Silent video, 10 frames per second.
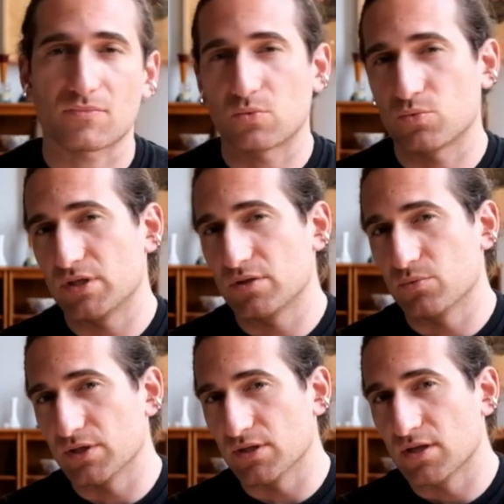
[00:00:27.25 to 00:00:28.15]
We
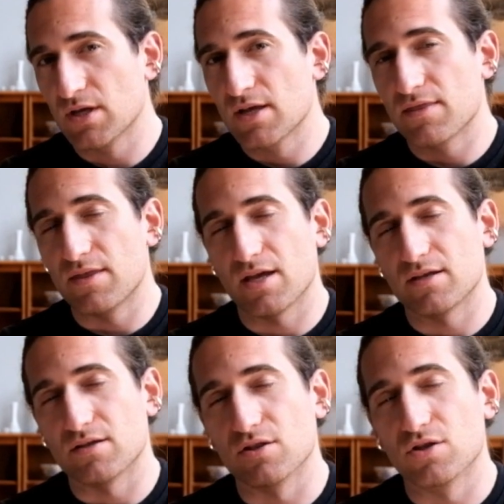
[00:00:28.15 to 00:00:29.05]
will
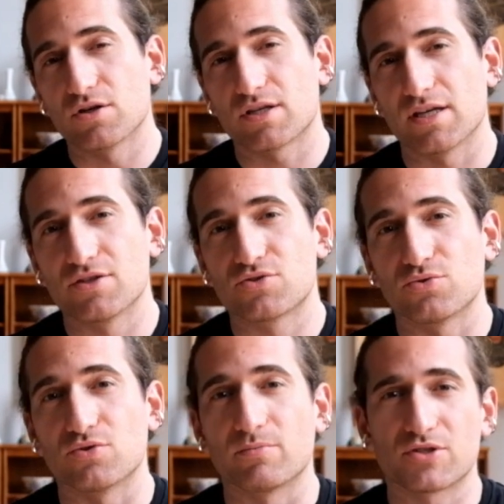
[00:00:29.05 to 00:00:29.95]
then look
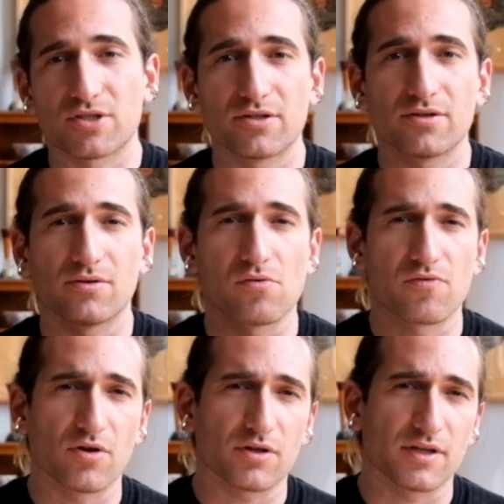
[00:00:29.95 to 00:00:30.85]
into the material,
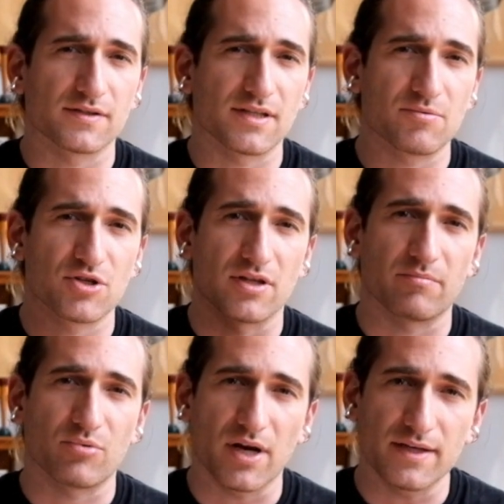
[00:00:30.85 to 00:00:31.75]
overall conception and
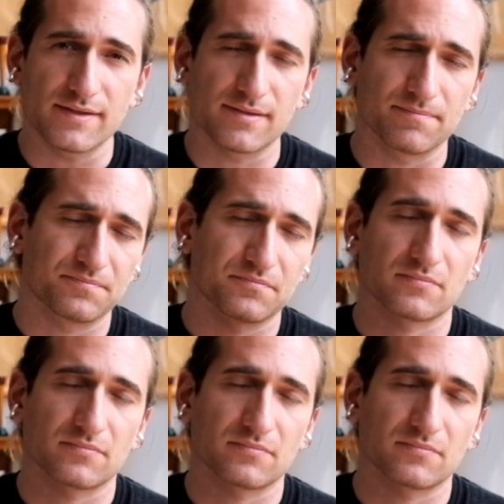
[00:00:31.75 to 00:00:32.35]
price.